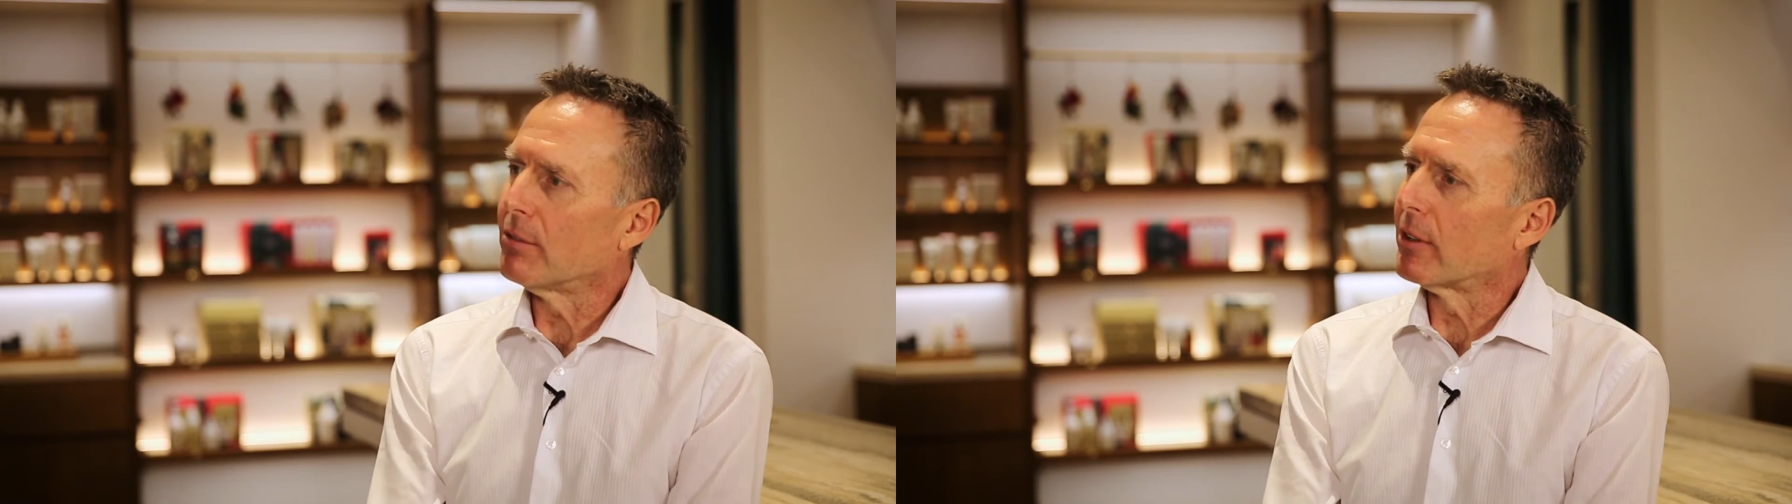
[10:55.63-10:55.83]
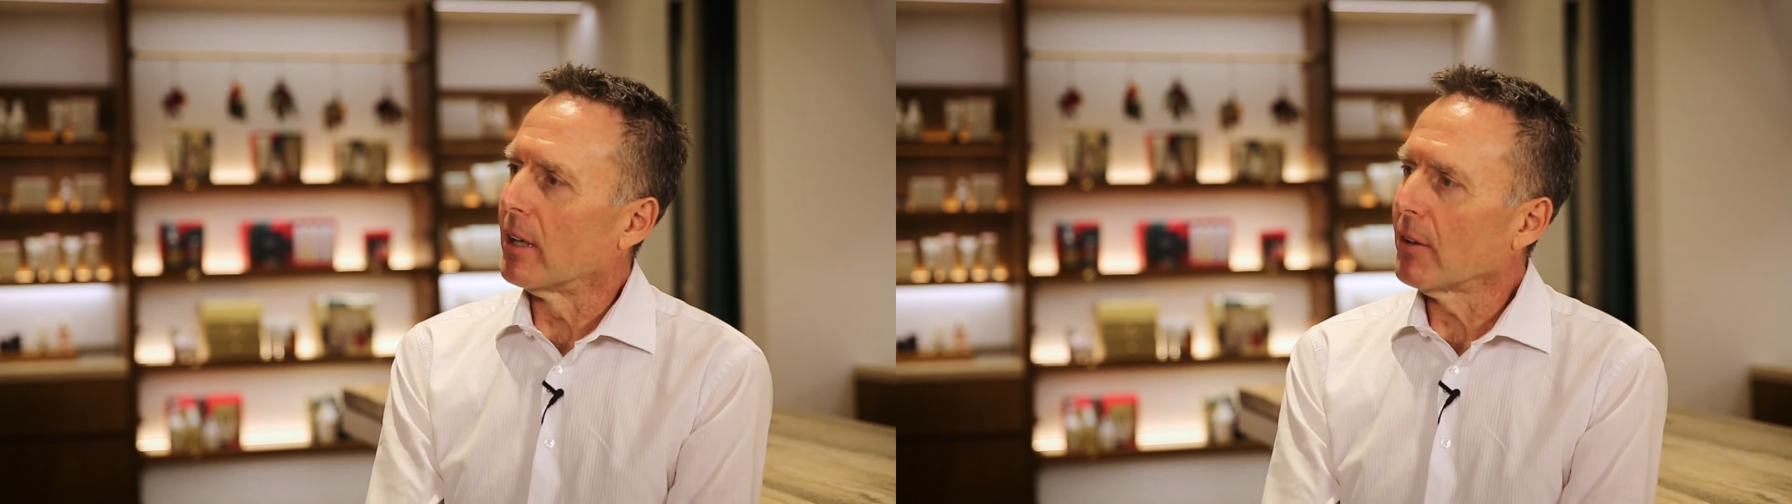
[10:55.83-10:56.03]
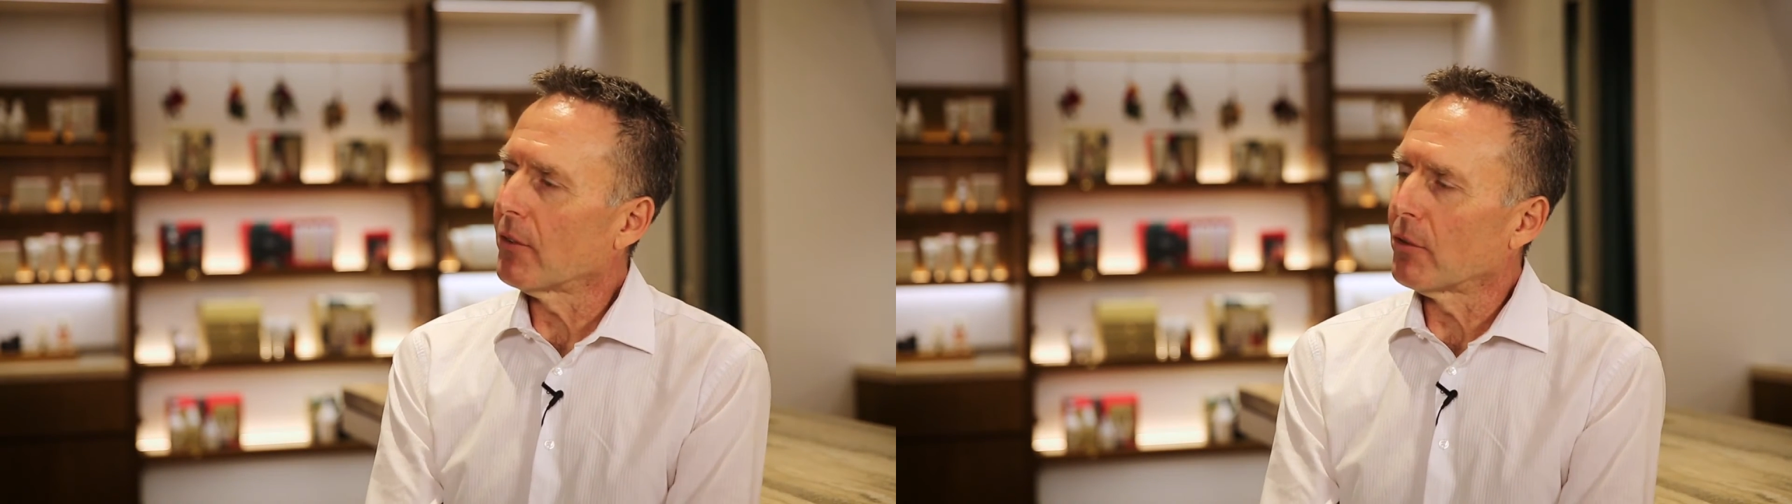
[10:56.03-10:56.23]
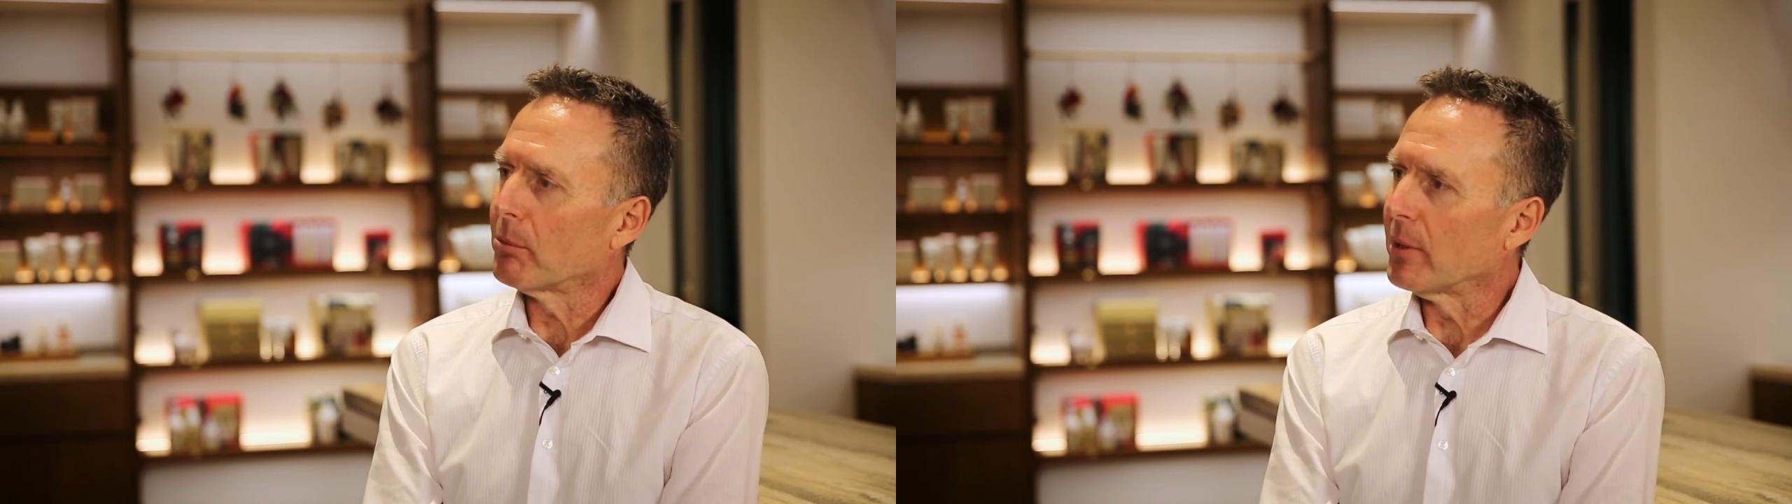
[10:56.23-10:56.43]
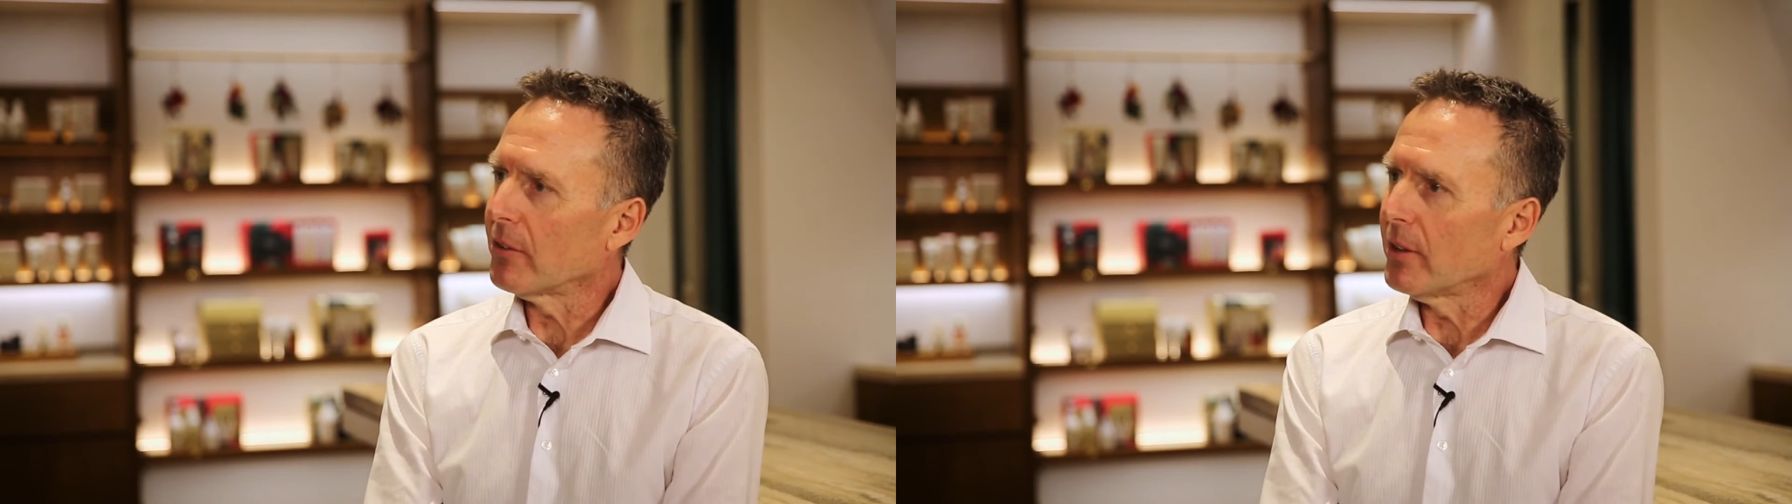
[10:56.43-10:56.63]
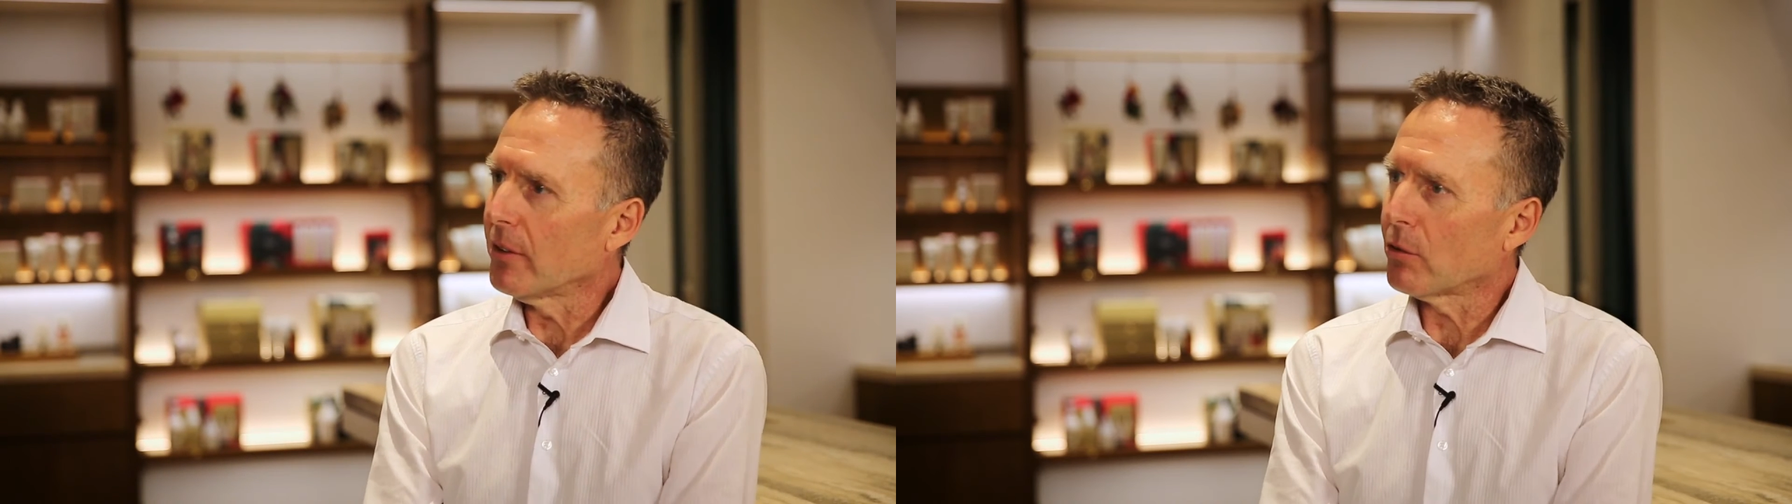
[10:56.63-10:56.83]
for us as a business